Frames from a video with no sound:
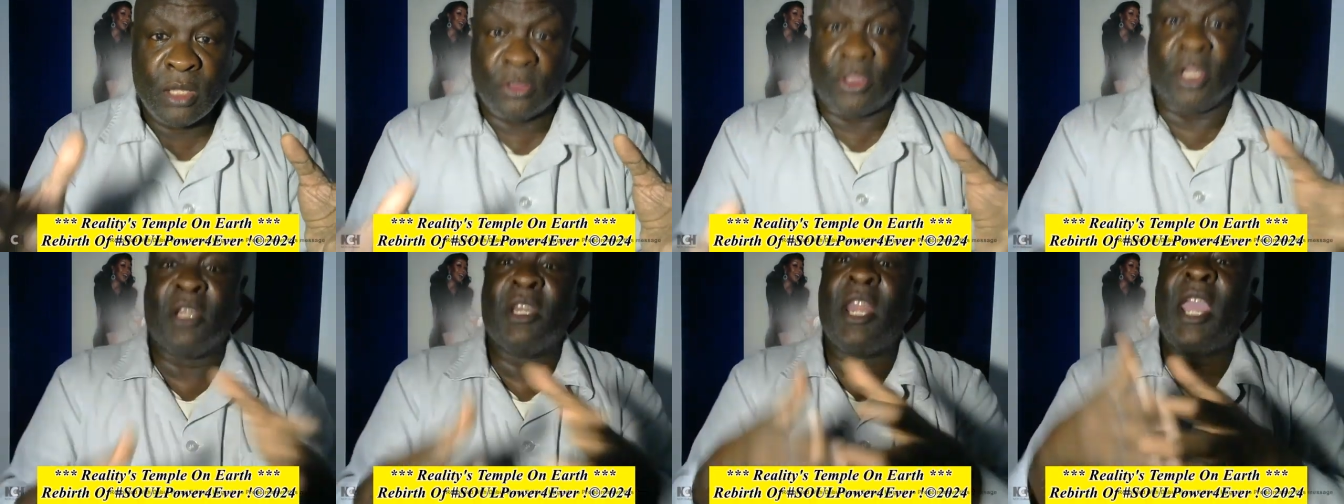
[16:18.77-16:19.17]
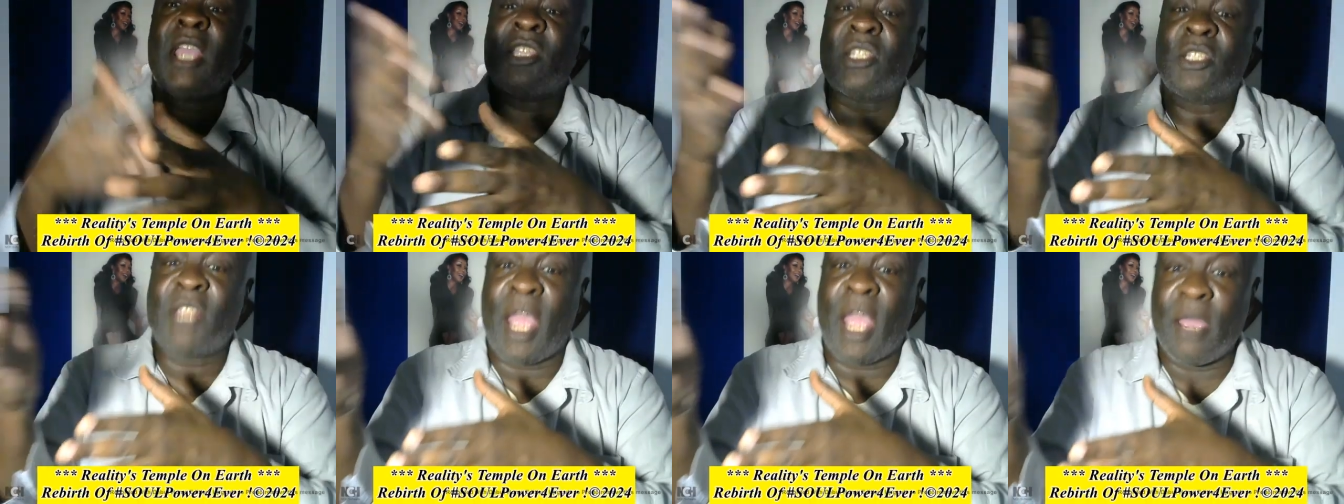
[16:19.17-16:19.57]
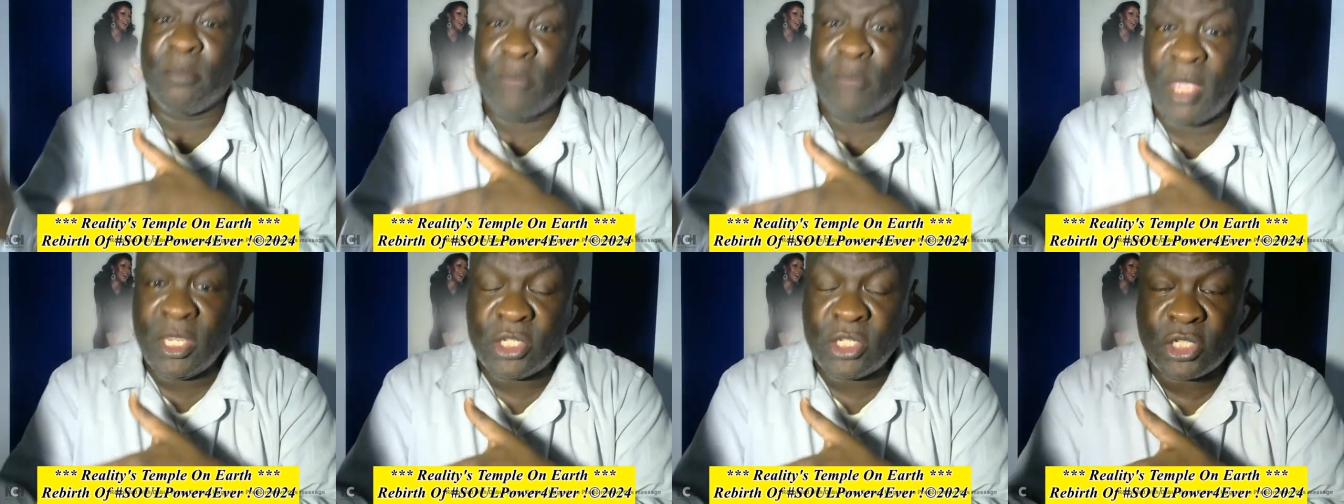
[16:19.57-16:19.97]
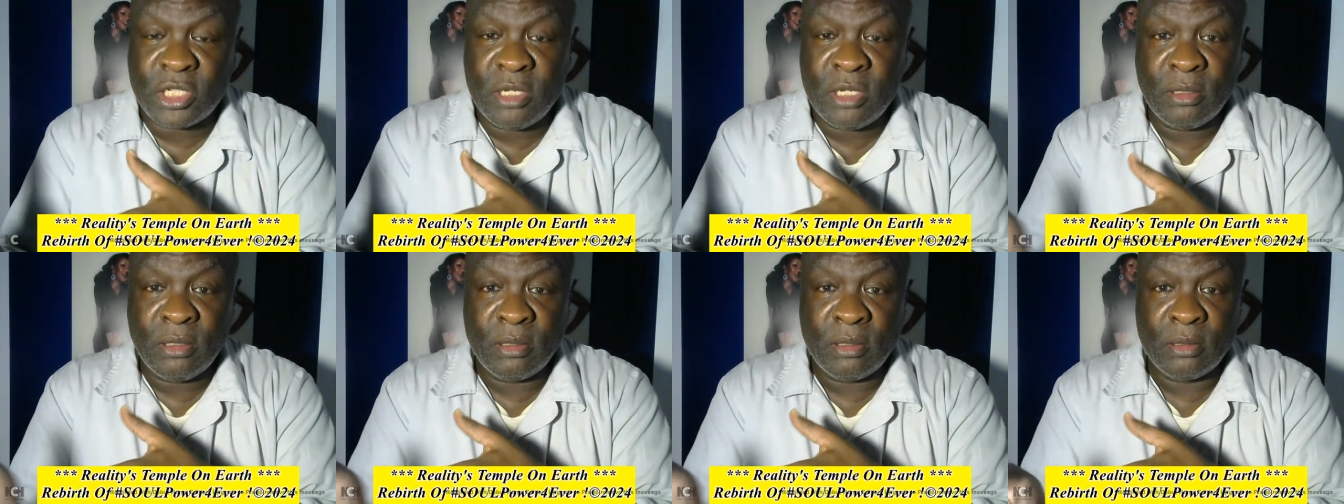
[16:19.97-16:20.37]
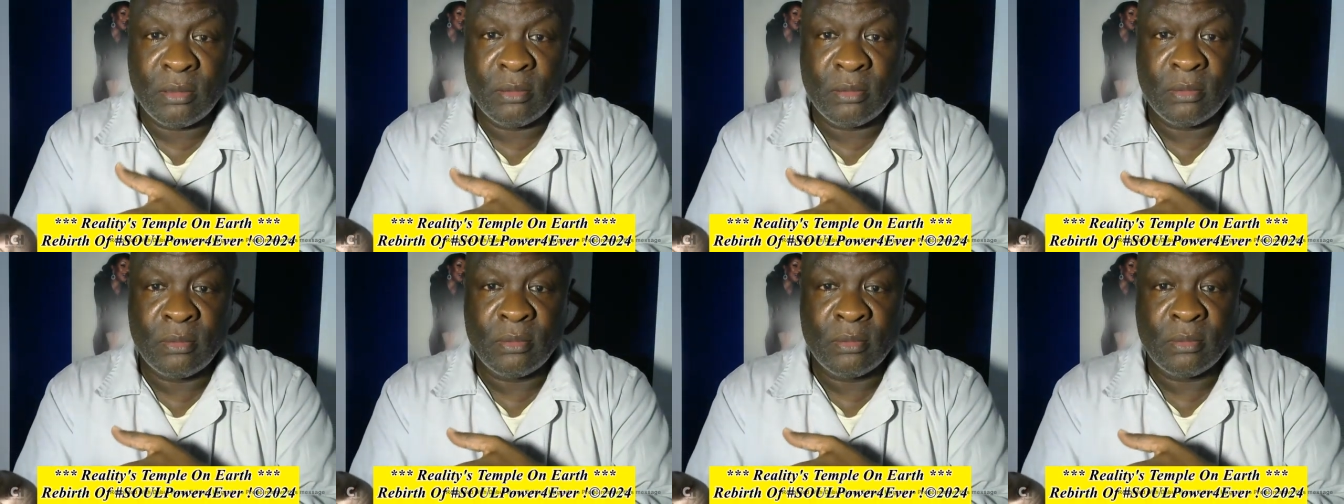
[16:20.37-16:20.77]
The next dimension,
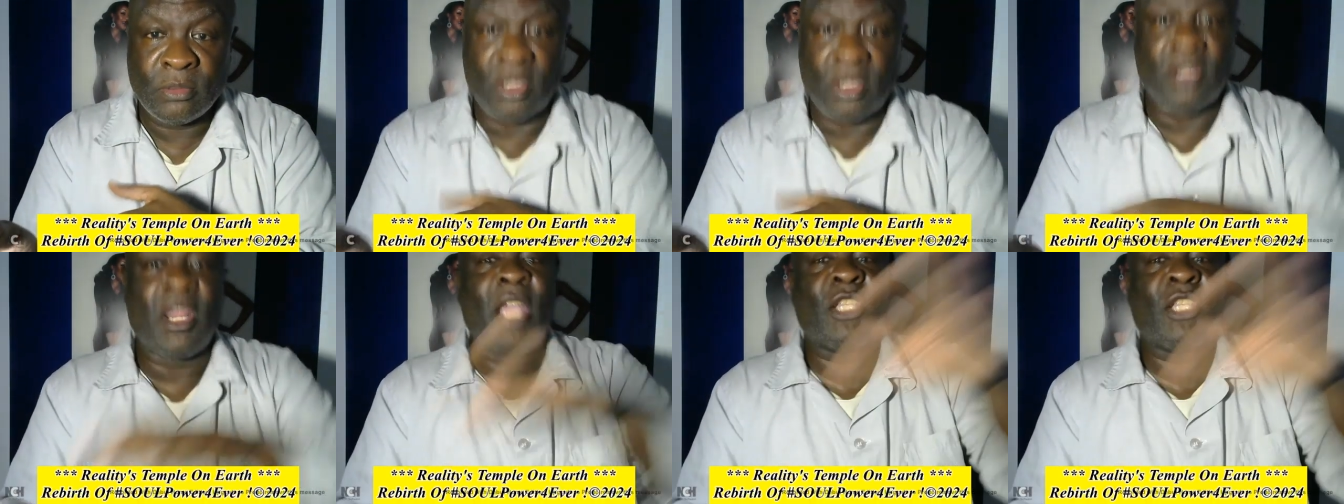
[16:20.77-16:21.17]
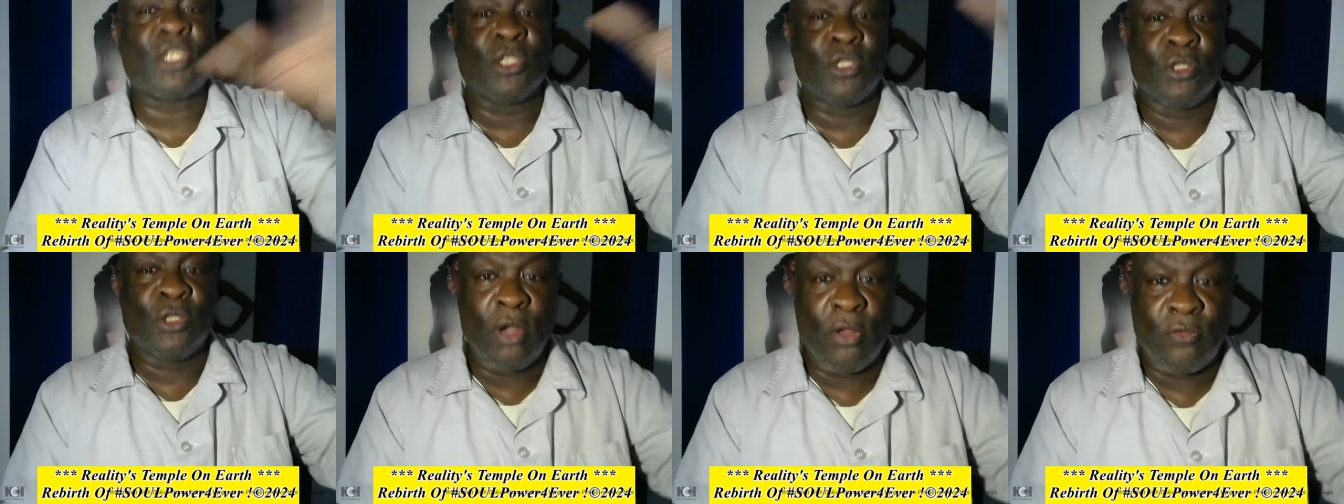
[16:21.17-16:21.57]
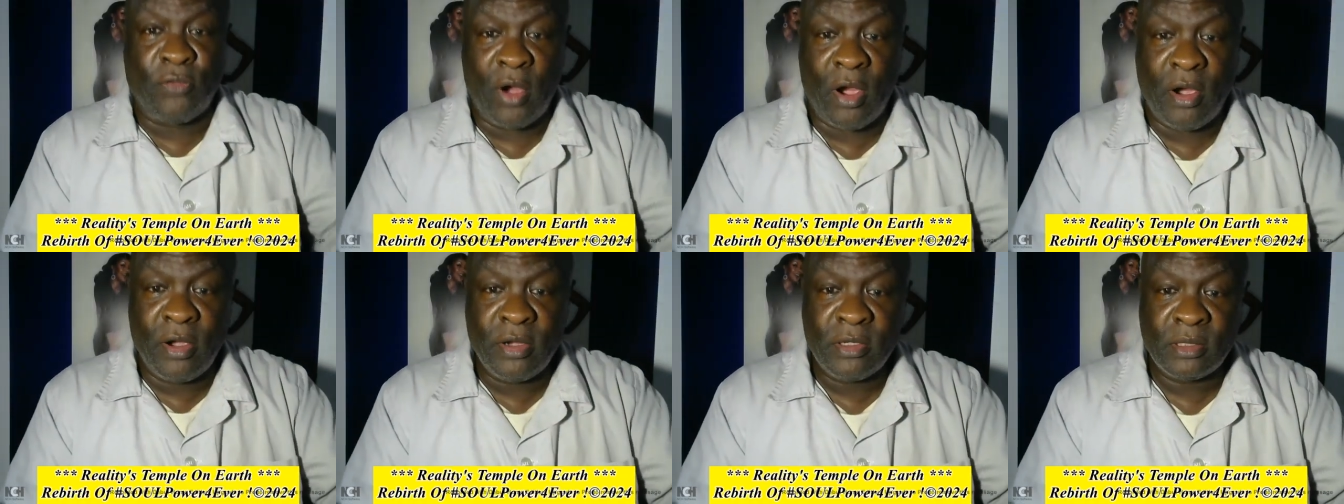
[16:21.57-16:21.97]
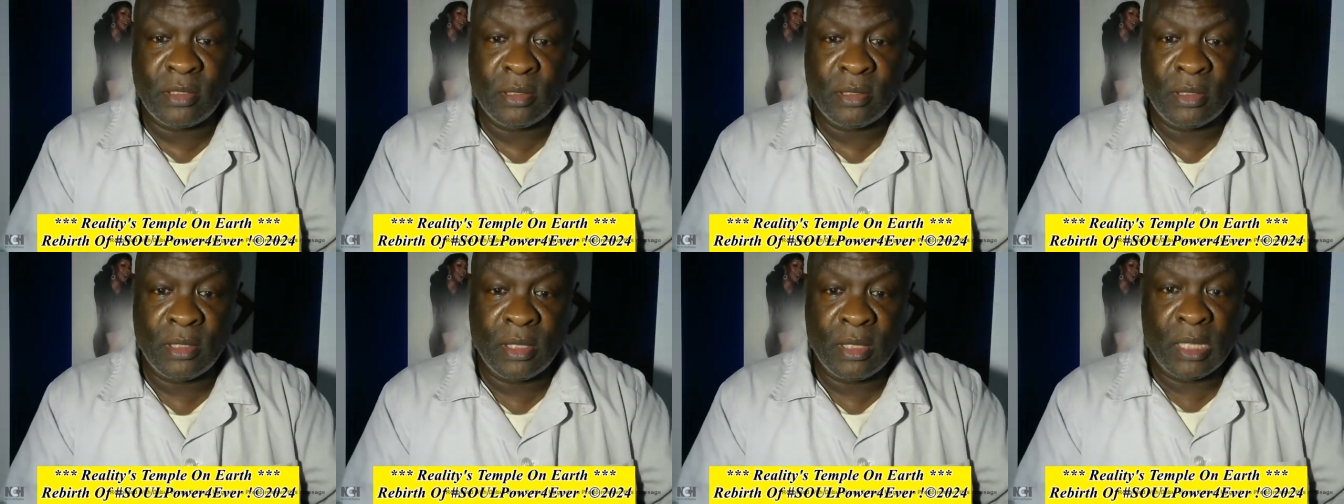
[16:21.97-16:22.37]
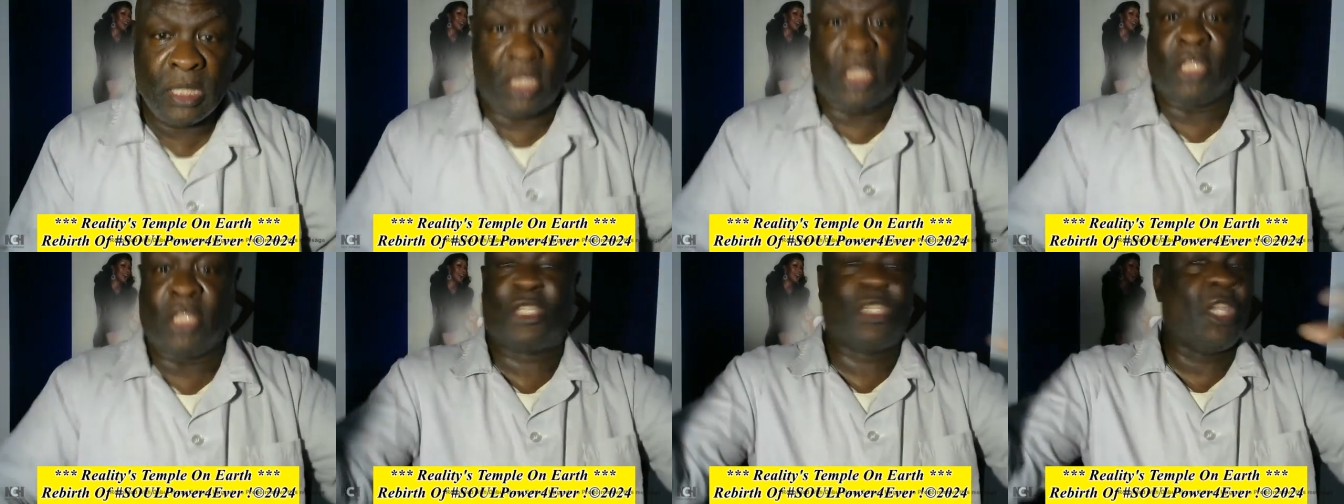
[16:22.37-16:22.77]
the next universe
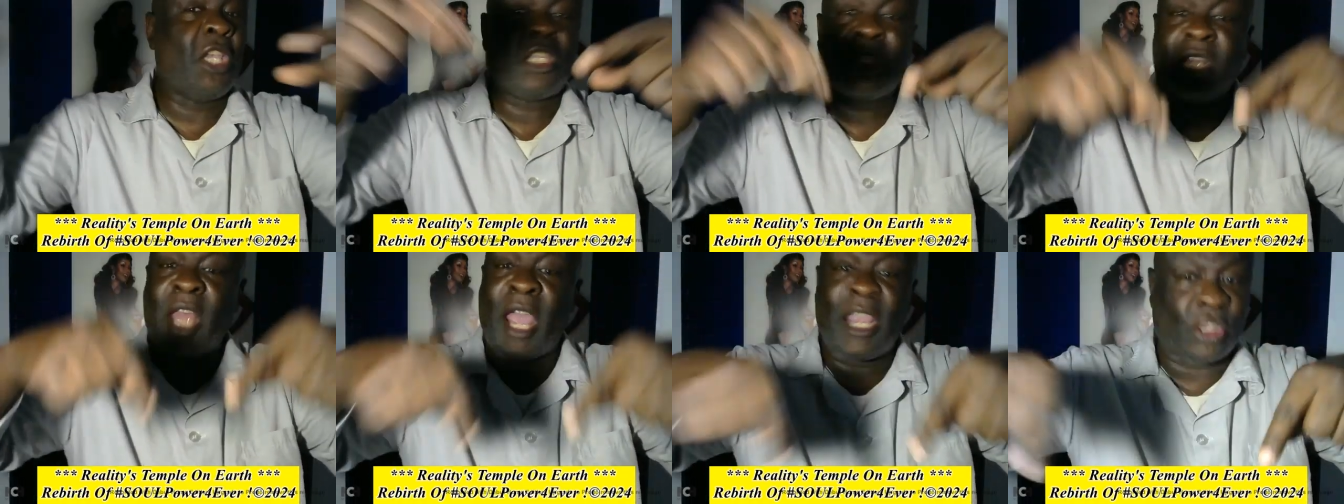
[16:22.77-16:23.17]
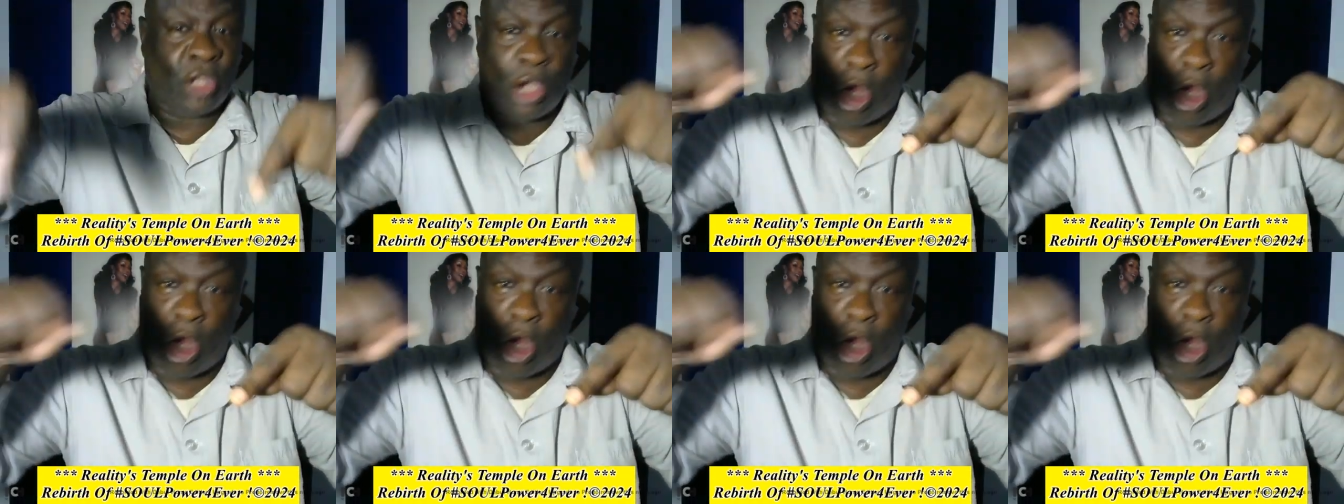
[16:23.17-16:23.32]
is just like